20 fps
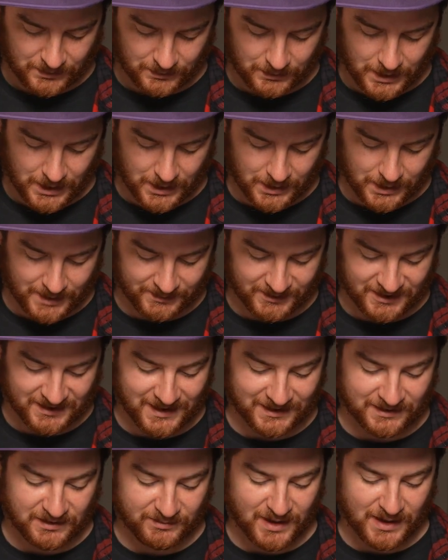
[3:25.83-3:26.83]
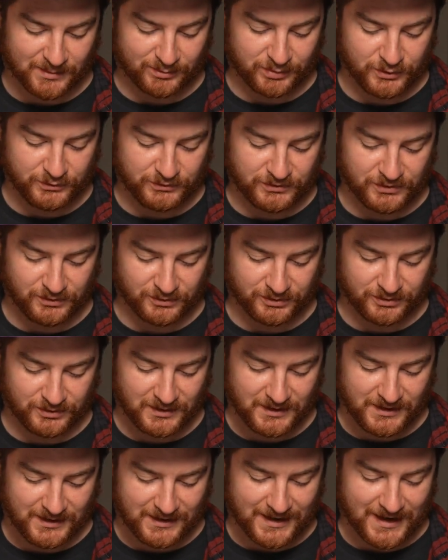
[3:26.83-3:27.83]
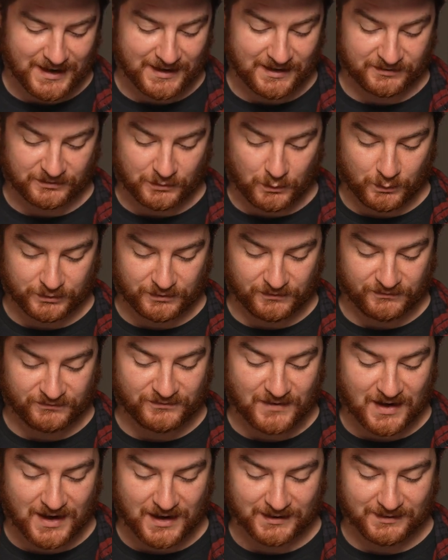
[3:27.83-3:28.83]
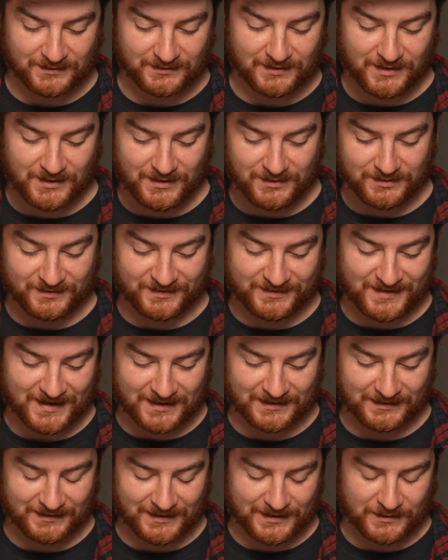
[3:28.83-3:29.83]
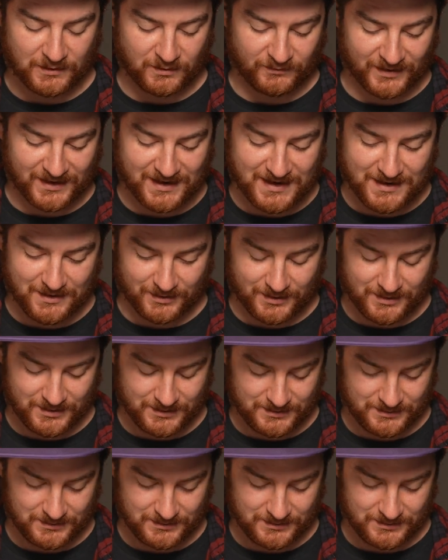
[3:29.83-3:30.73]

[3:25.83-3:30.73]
I'm connected by Bluetooth, and it's going to find the second light over here.